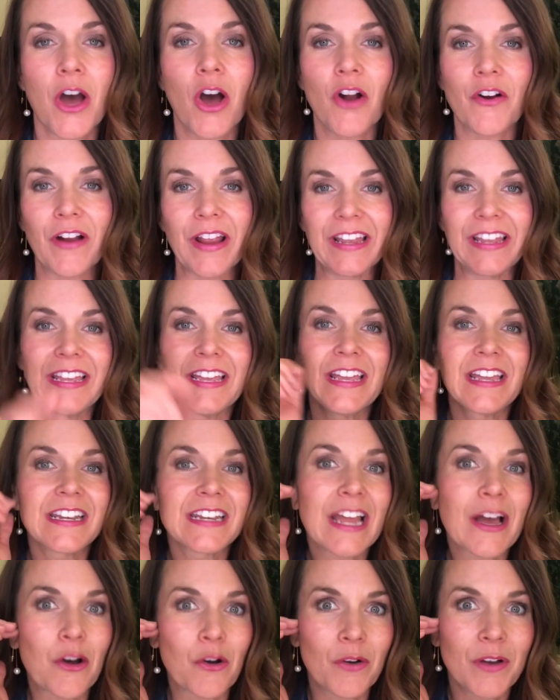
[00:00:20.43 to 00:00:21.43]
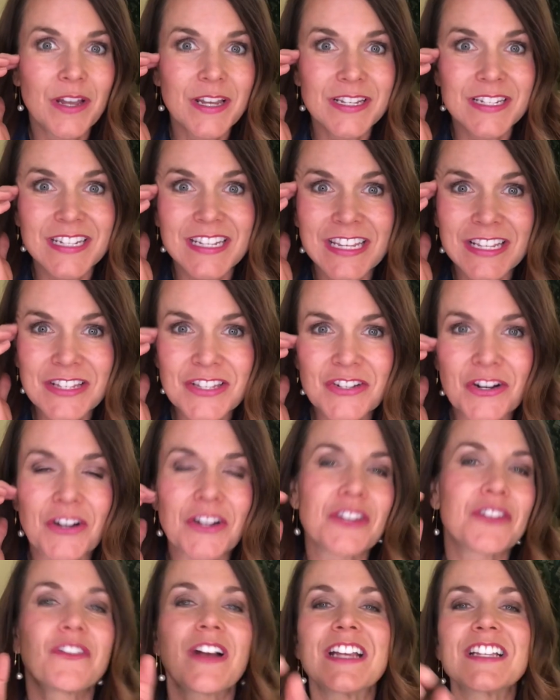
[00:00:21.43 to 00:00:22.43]
All right, now to get
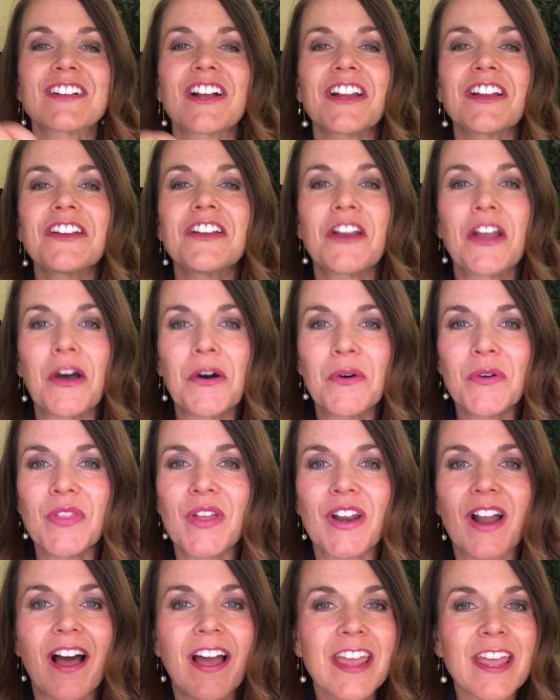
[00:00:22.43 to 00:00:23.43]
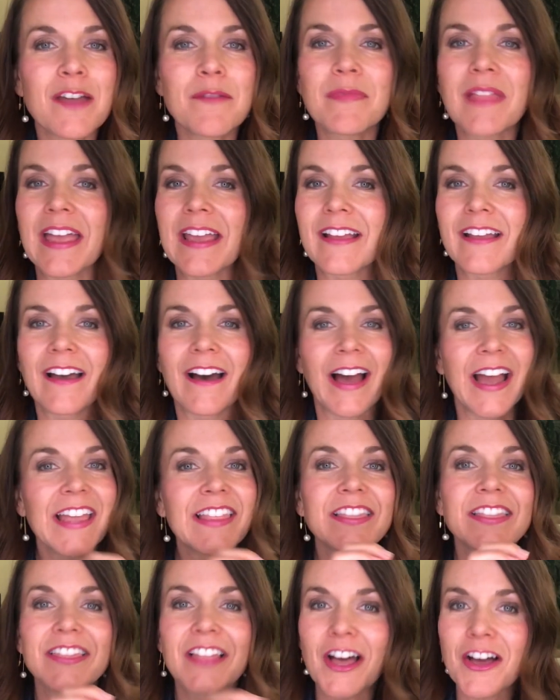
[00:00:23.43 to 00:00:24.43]
started, you guys gotta know that I
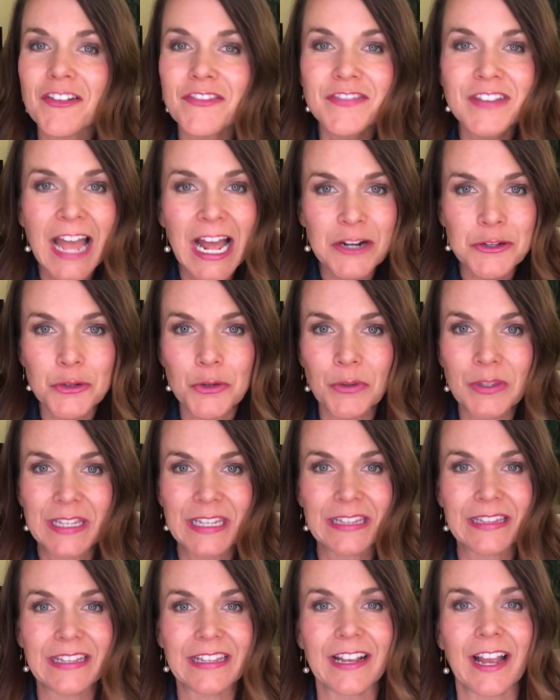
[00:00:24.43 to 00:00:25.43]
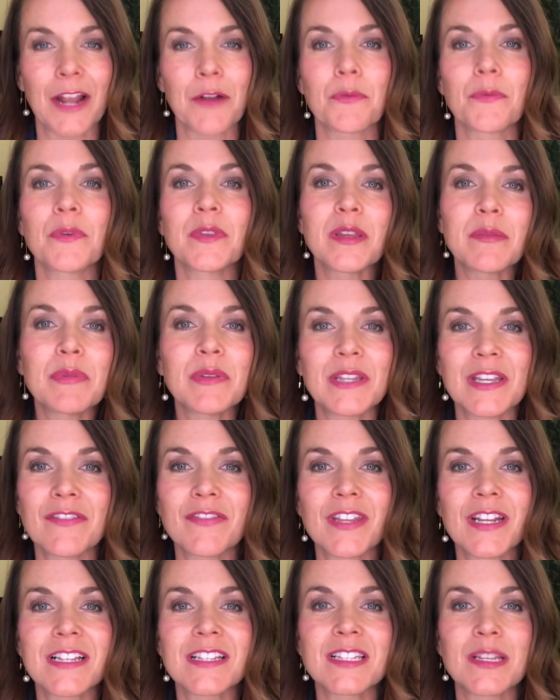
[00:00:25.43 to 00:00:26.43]
love natural healing. I really believe
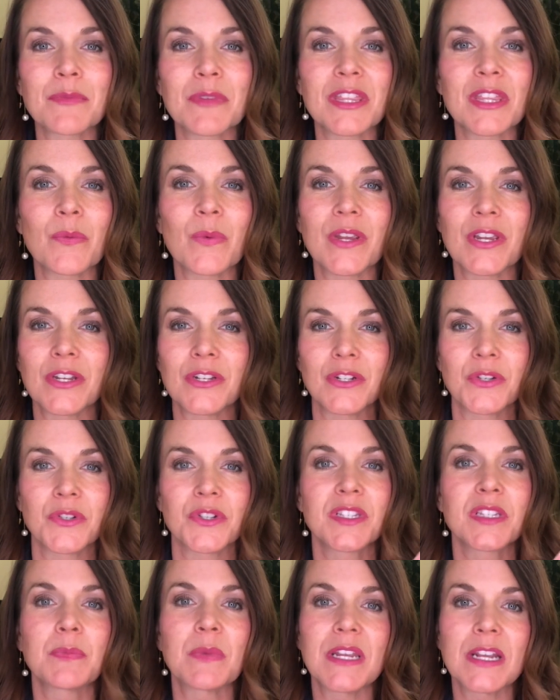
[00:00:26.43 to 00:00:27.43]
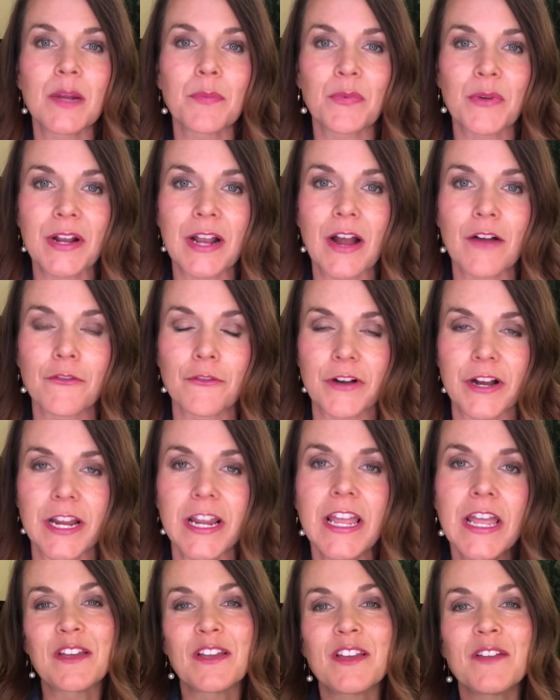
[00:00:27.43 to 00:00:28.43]
that it's something that we can do to speed up
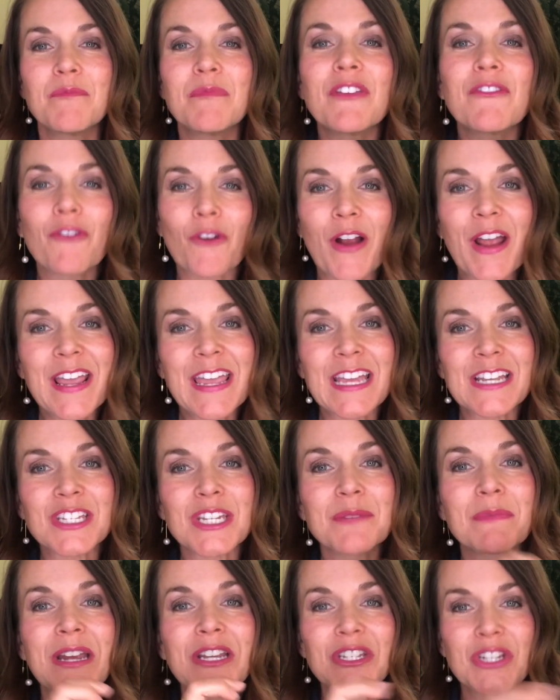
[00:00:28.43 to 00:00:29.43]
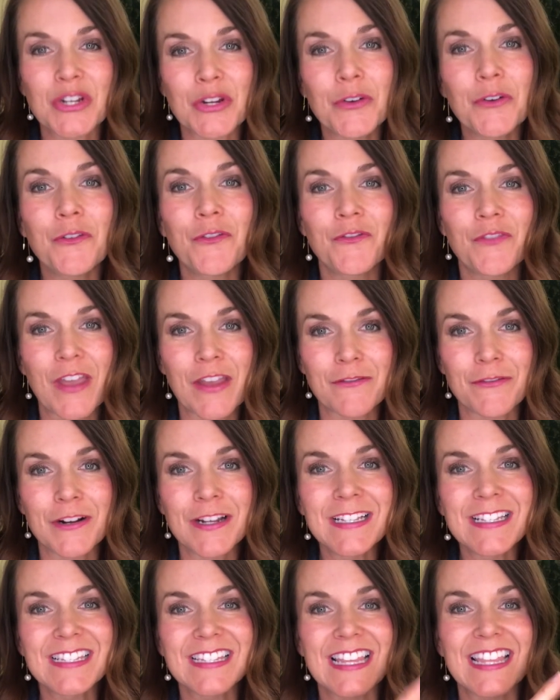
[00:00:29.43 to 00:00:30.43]
recovery. Before I get to my two
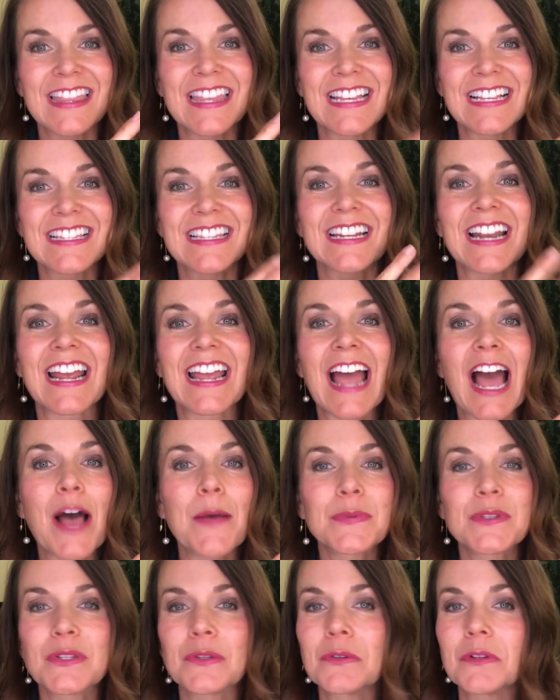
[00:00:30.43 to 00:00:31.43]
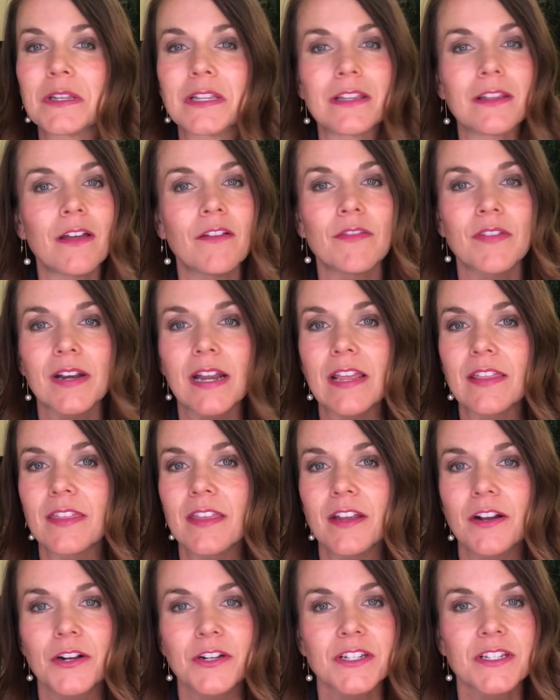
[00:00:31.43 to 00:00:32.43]
favorites, the things that I absolutely love that I
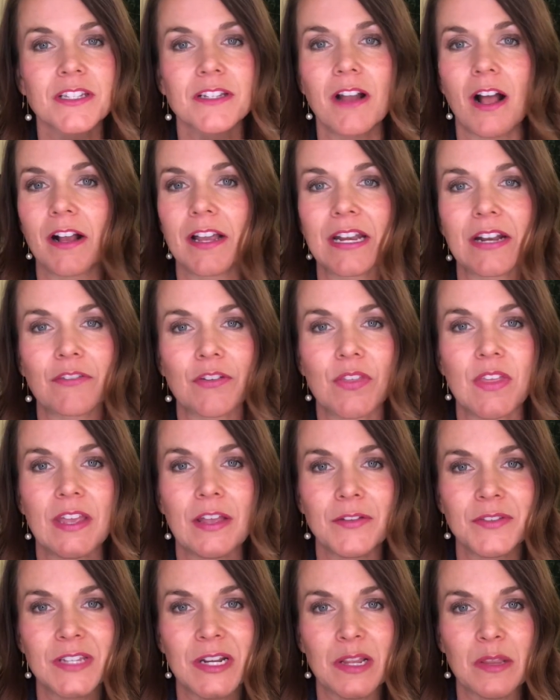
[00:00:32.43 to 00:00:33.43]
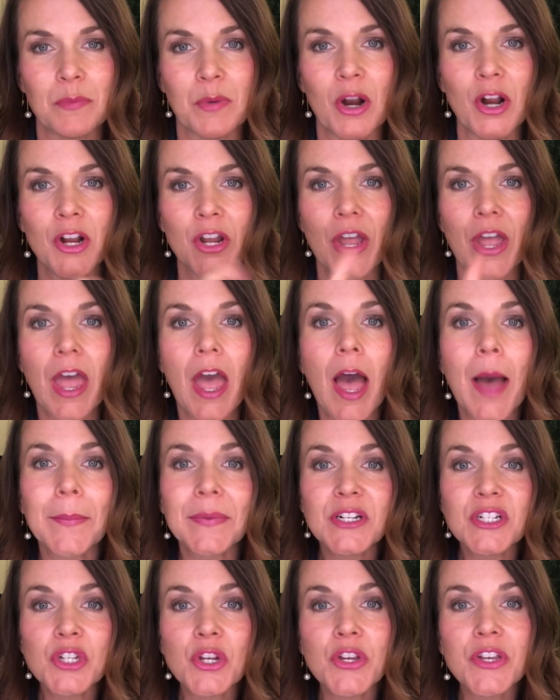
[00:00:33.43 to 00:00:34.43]
think are just knocking everything else out of the park, I'm
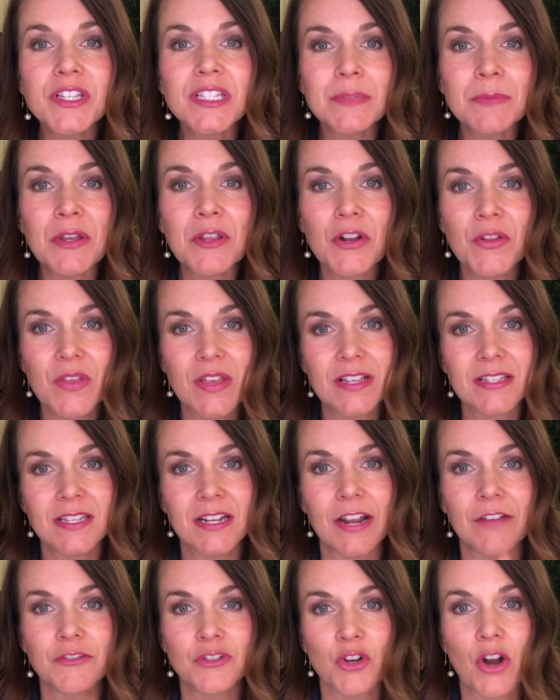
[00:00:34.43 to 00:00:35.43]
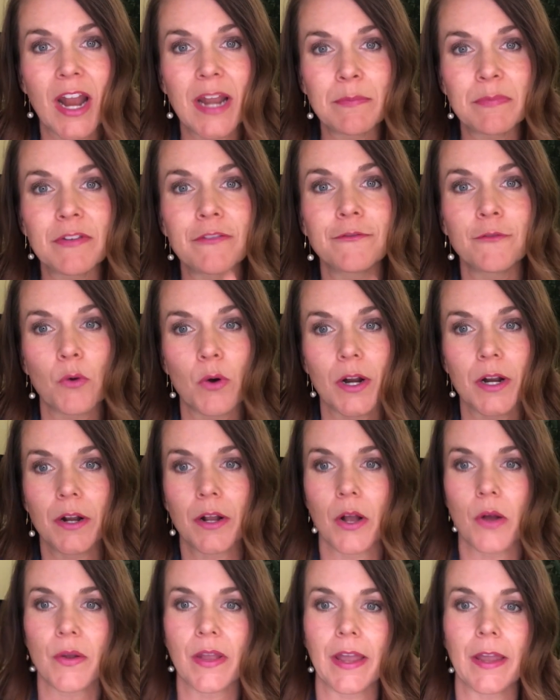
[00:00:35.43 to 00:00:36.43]
gonna show you some other things that I've tried before,
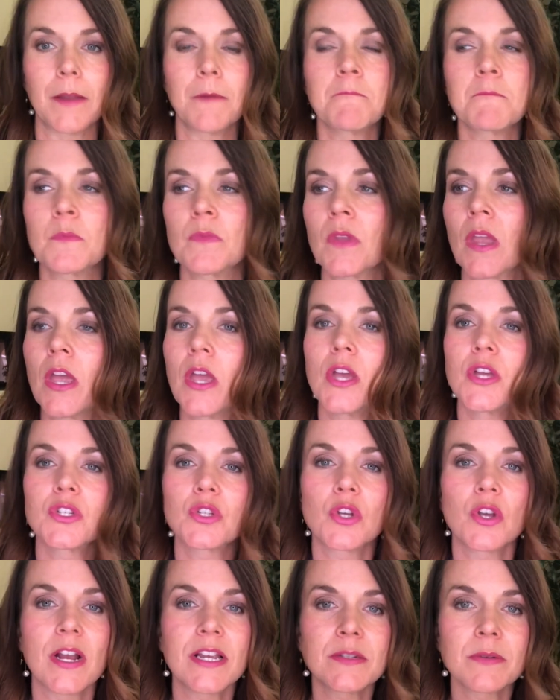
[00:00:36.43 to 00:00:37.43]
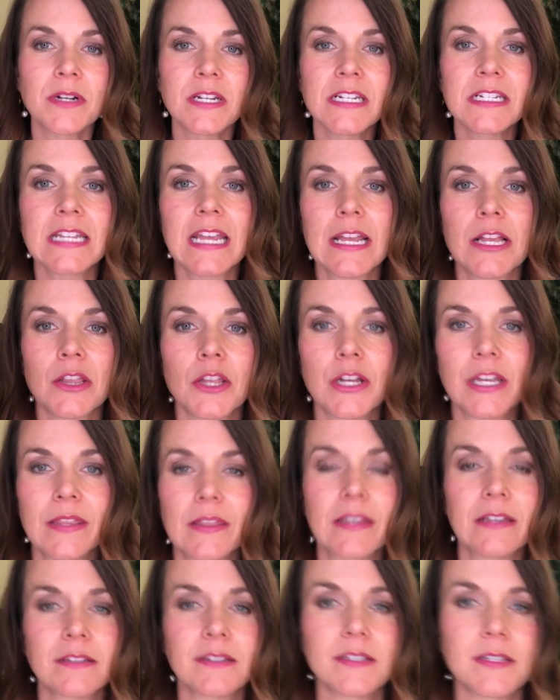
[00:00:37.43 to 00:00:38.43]
okay? So you guys want you to take a look at
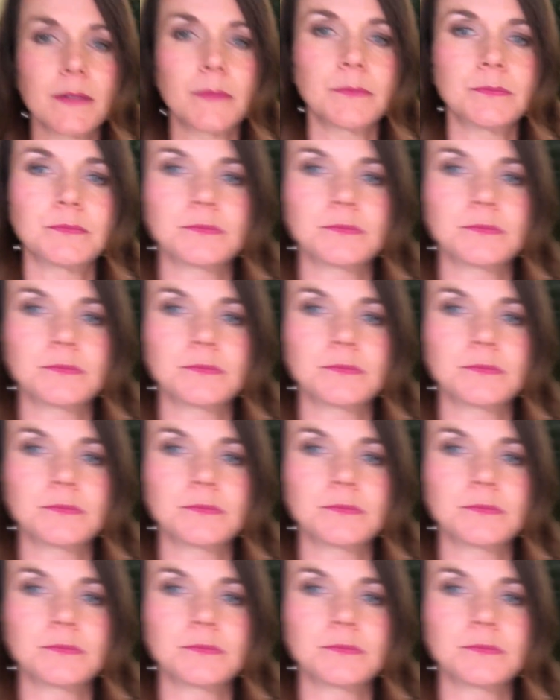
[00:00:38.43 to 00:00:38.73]
this.